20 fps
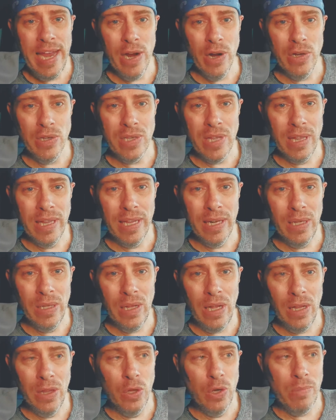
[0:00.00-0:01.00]
here's the
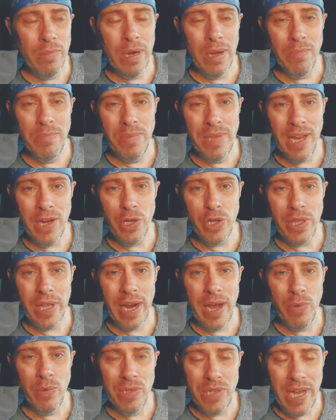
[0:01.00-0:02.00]
little aluminum
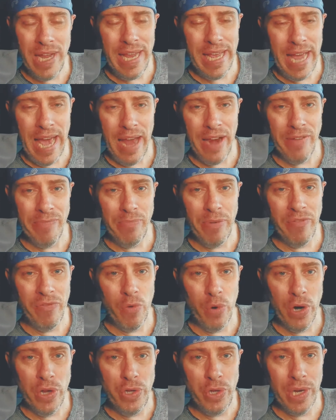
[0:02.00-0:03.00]
dish that I was eating out of
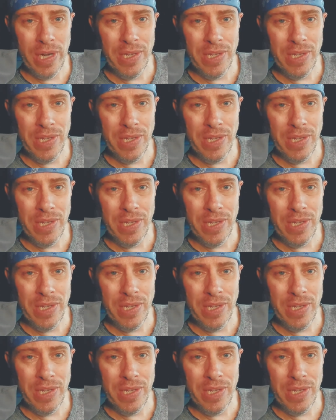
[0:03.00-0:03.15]
before.